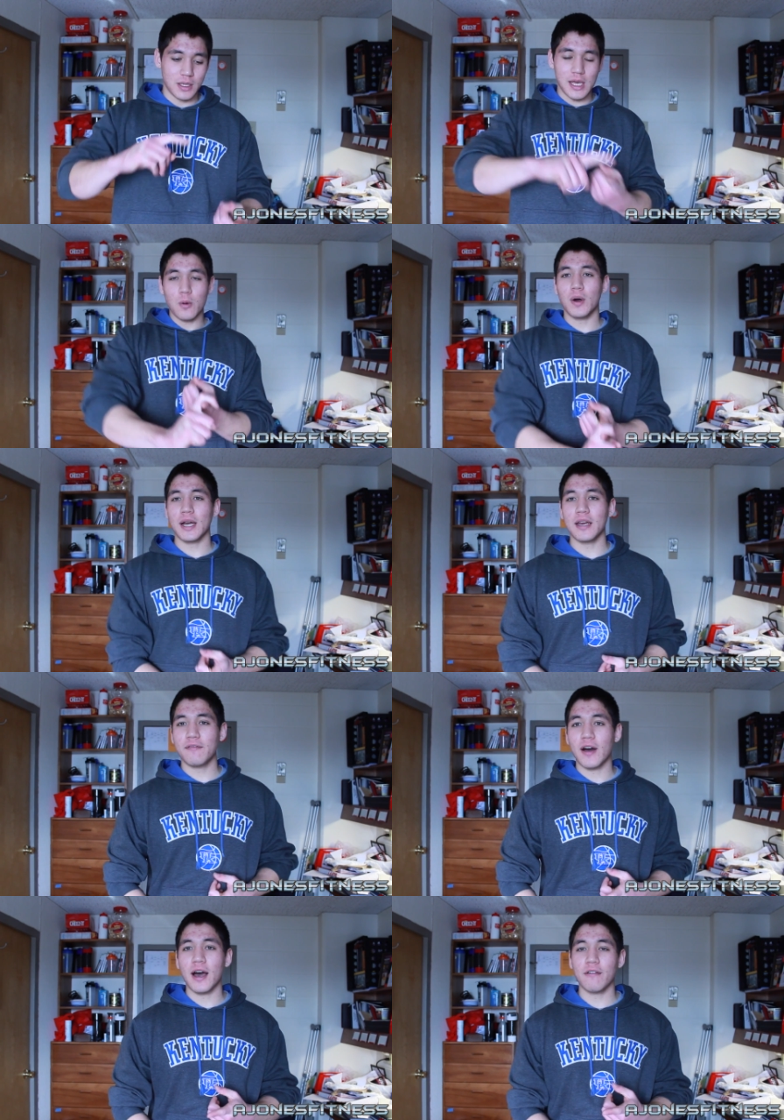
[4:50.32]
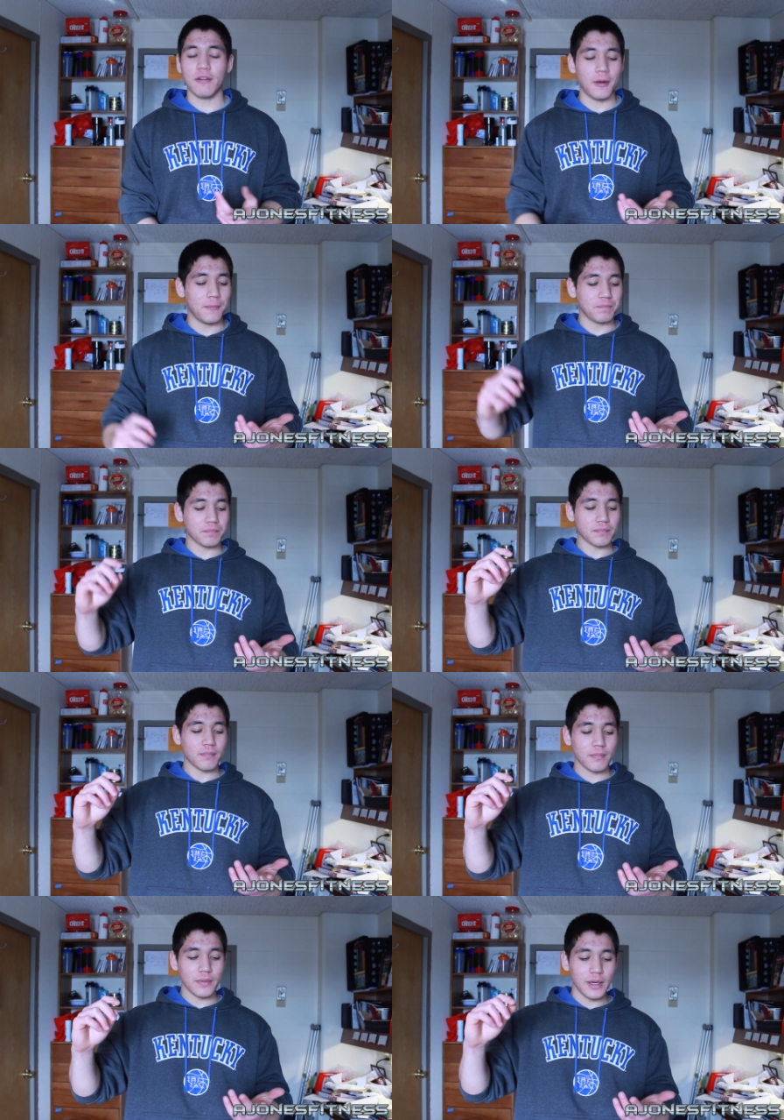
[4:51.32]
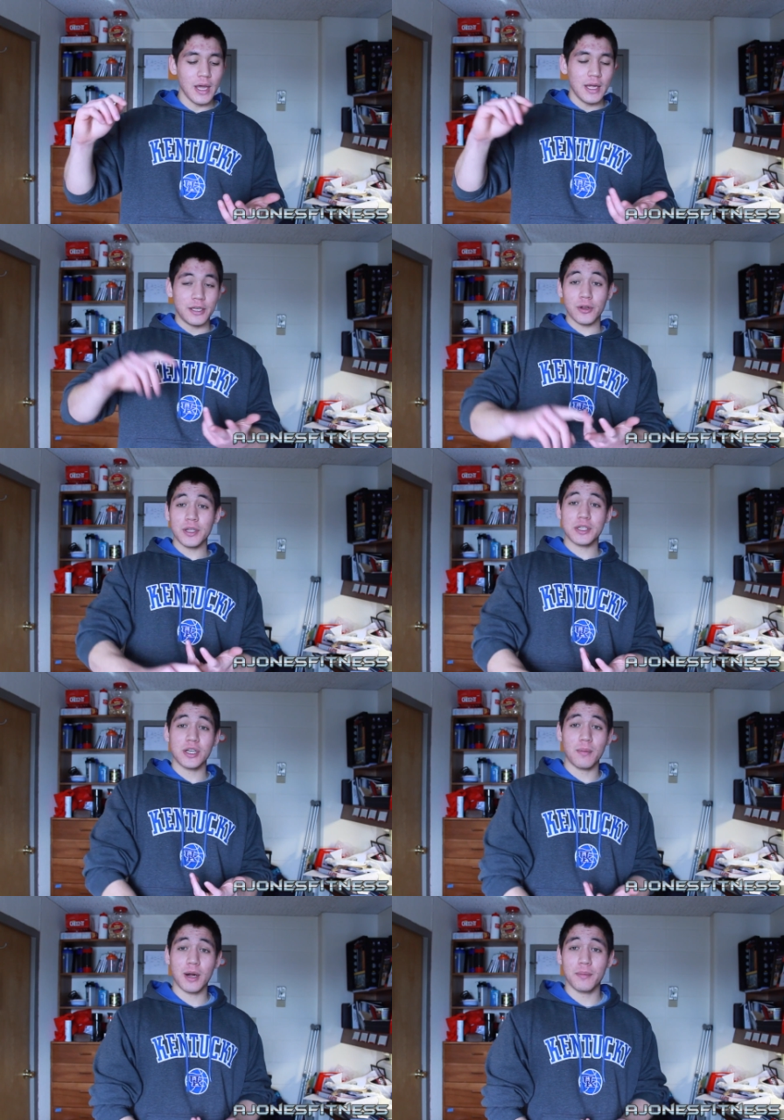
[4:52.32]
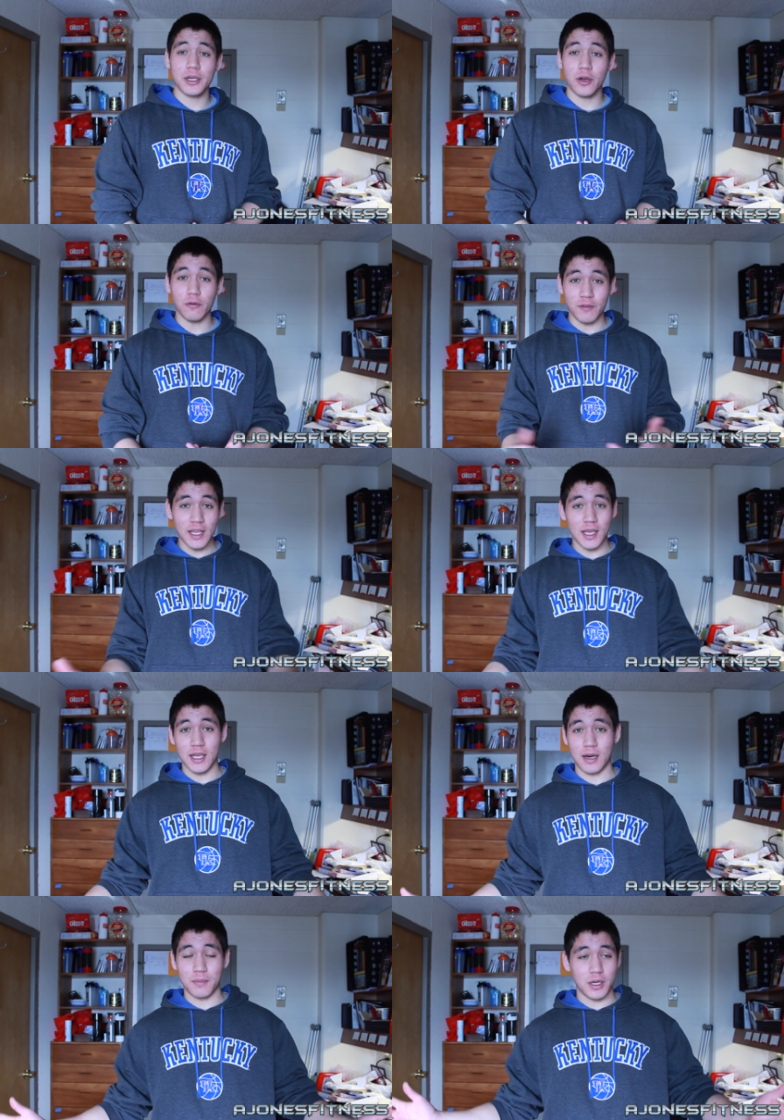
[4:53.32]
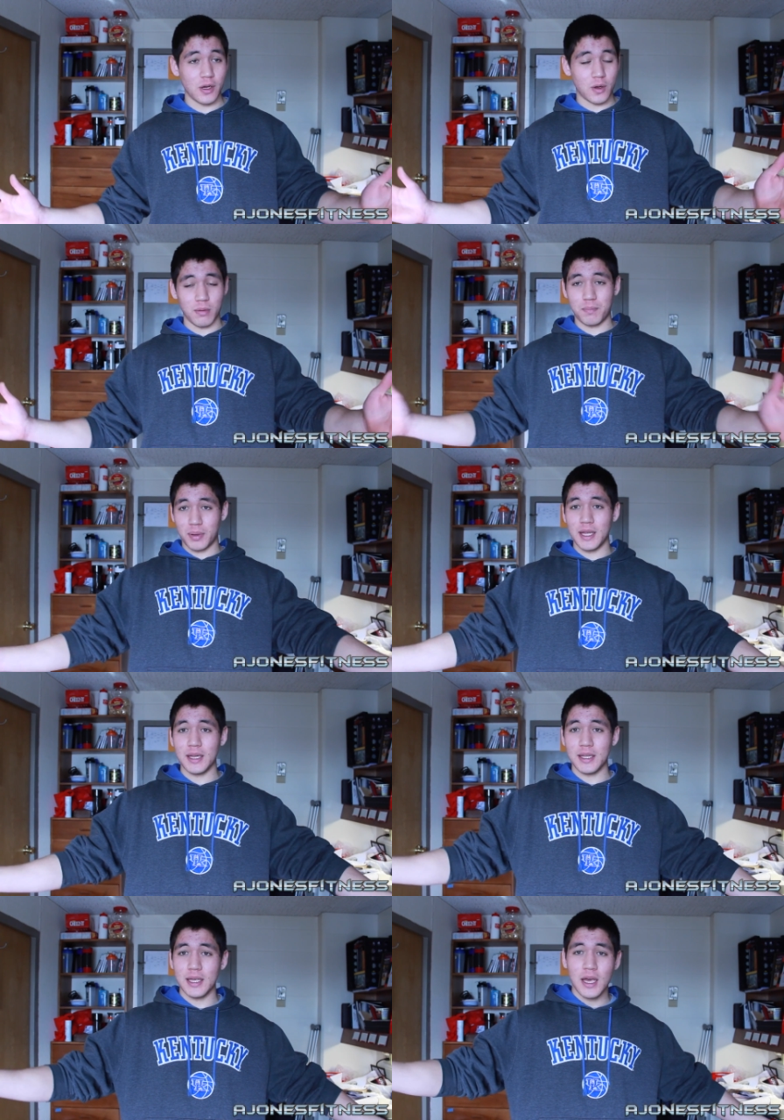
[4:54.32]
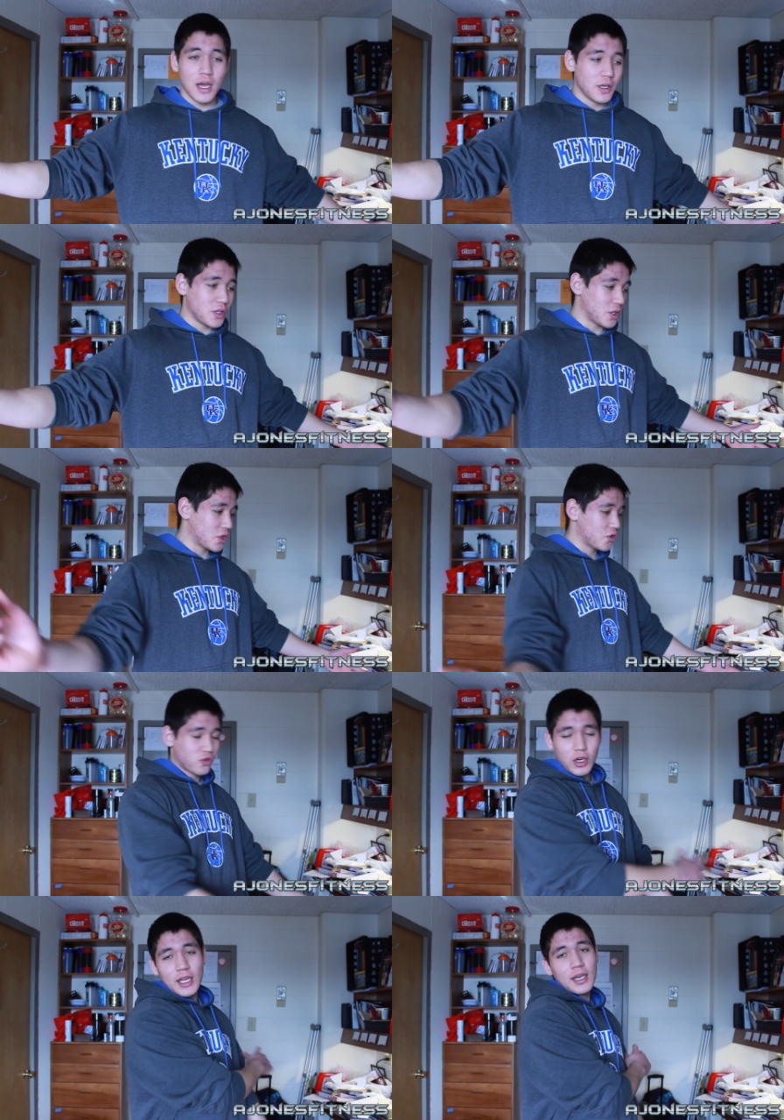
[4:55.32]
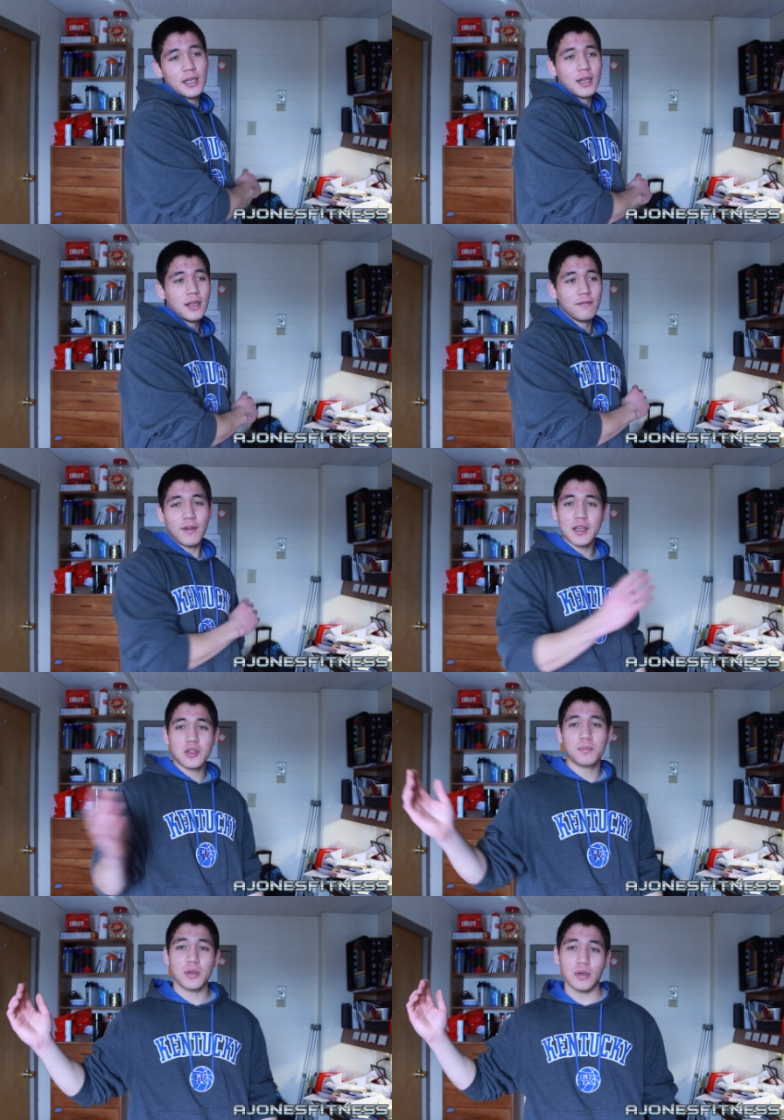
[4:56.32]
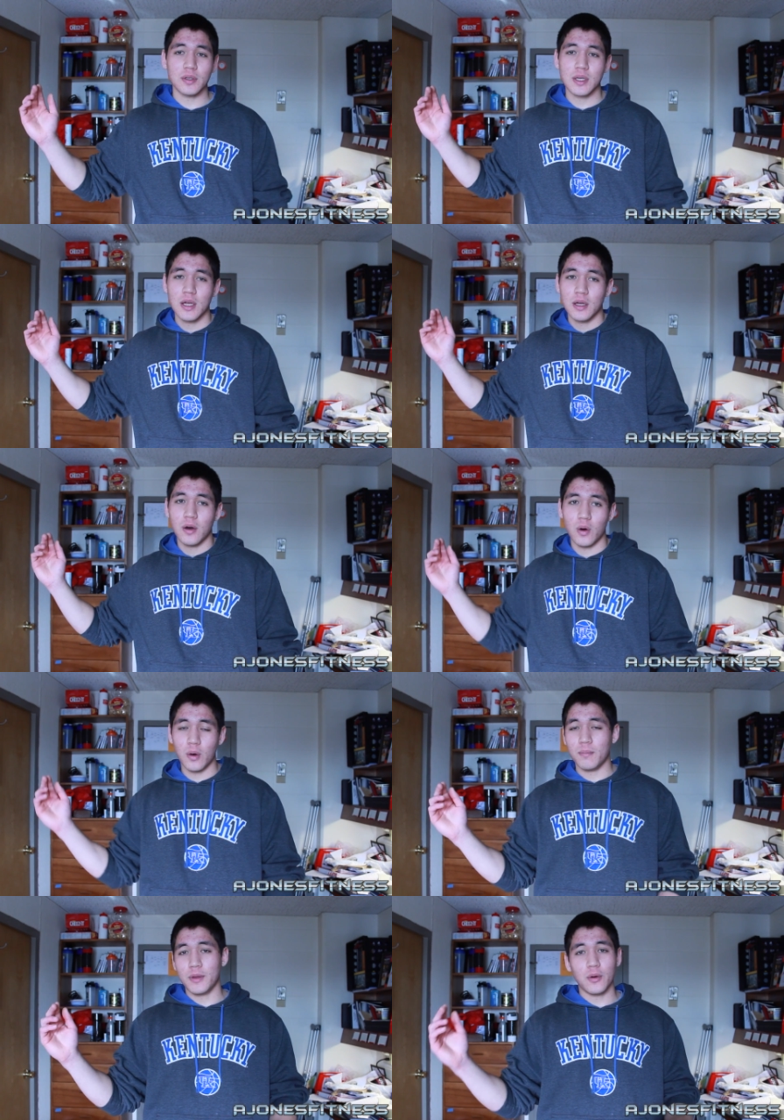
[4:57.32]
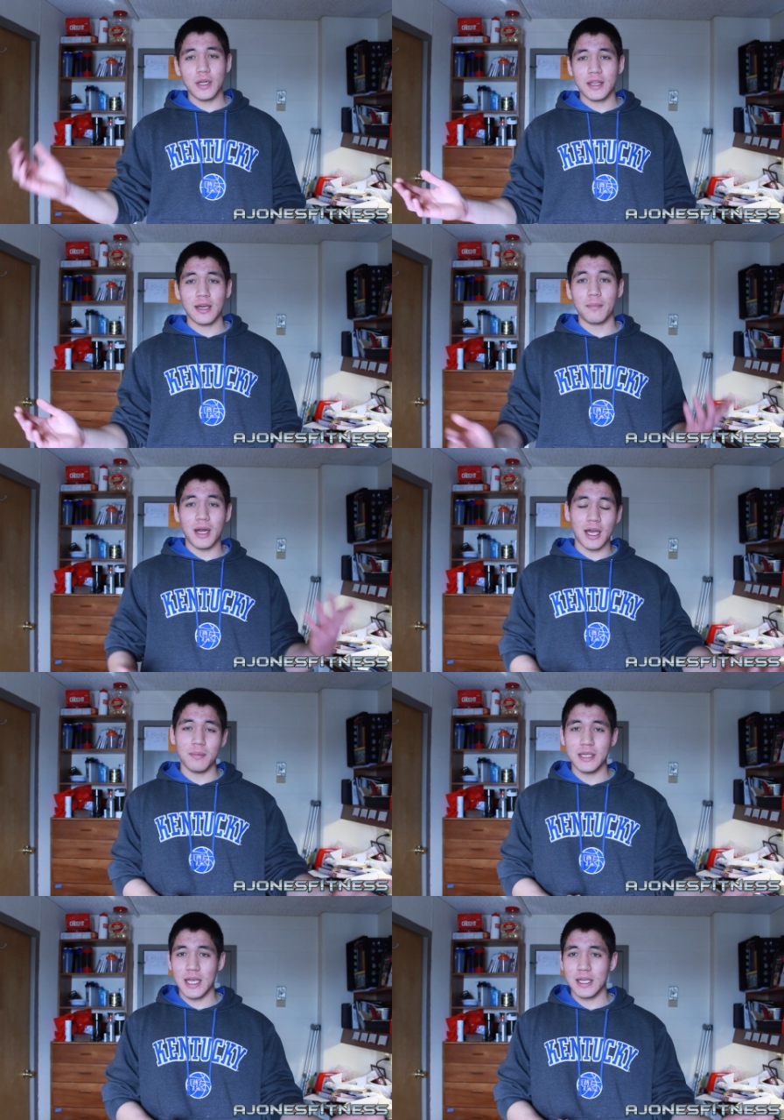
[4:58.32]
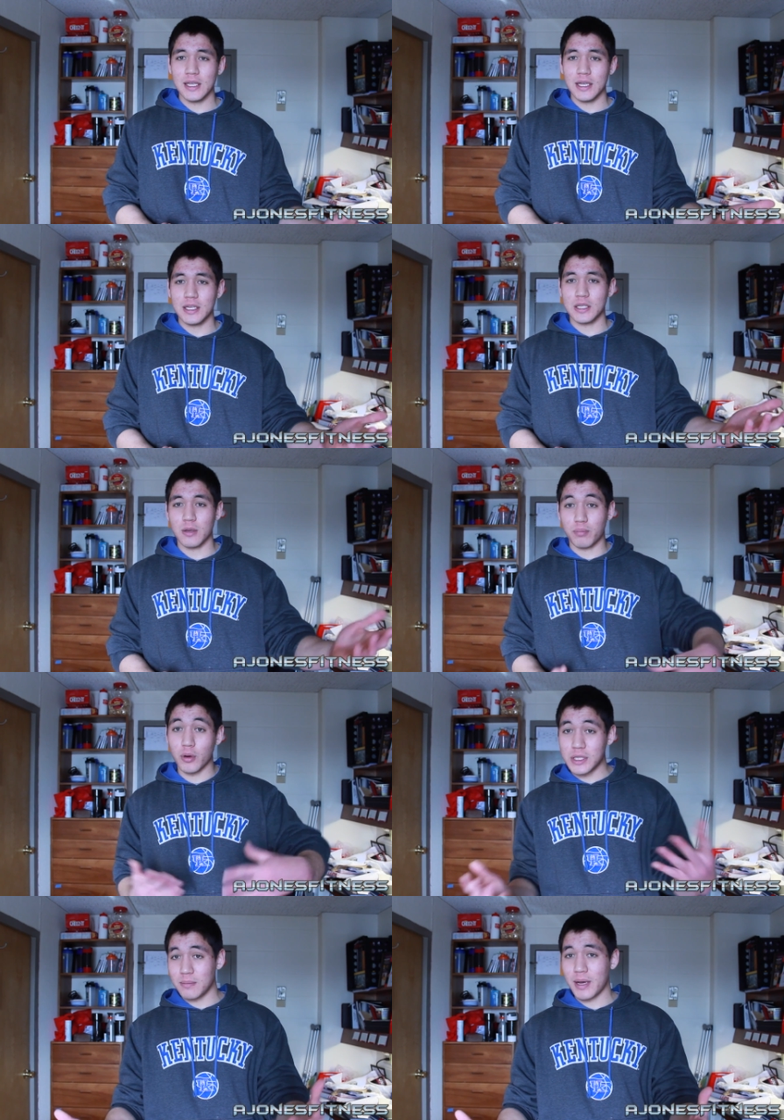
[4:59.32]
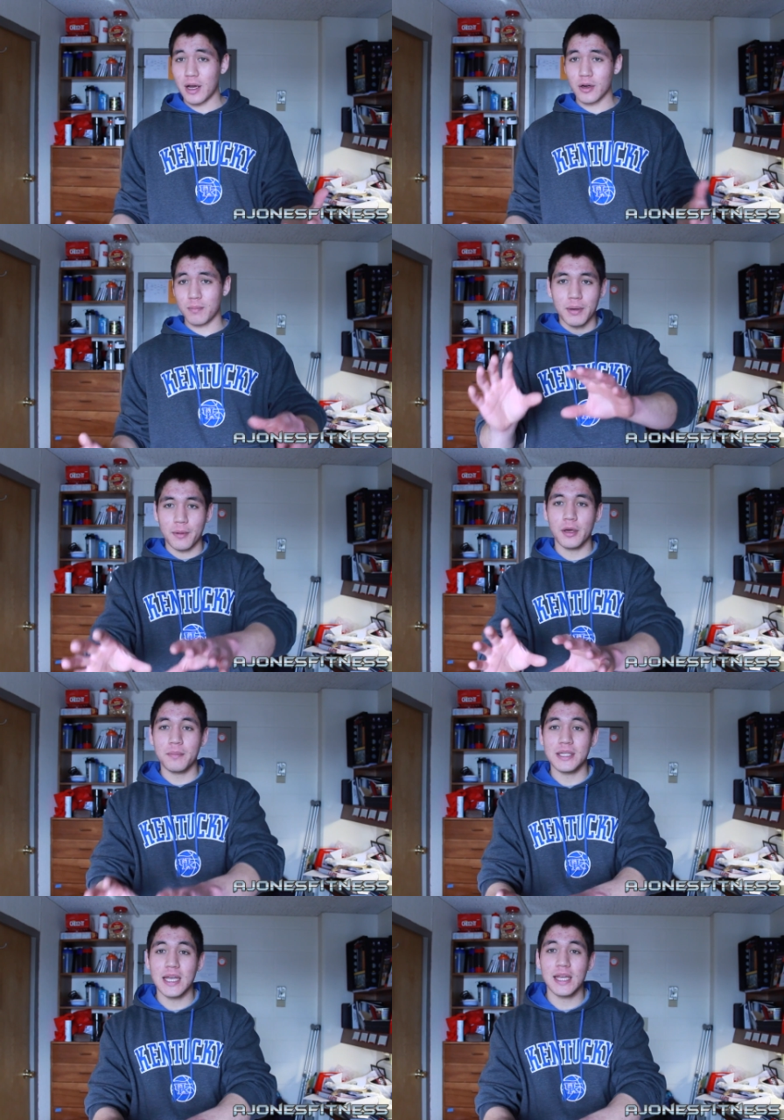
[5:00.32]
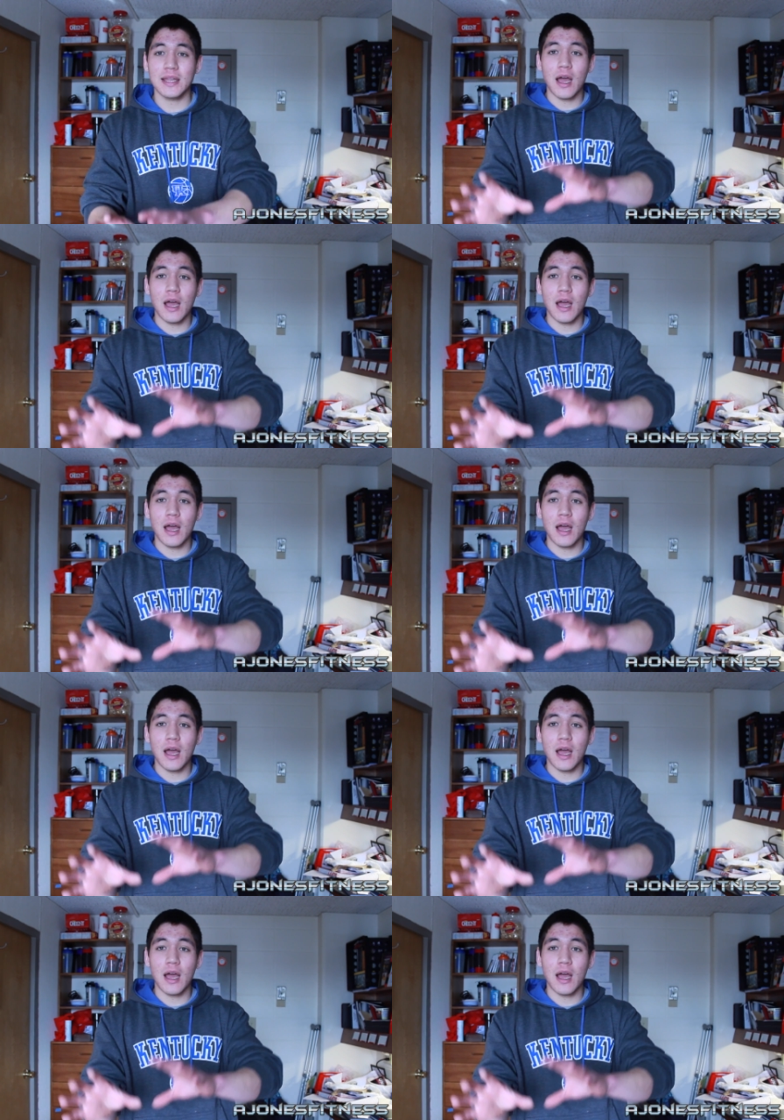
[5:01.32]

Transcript: get 195. During the summer, I'm going to go vegan. I'm going to go completely just straight vegetables, um, the only thing I'm not going to be taking is the protein powder, but I'm going to be taking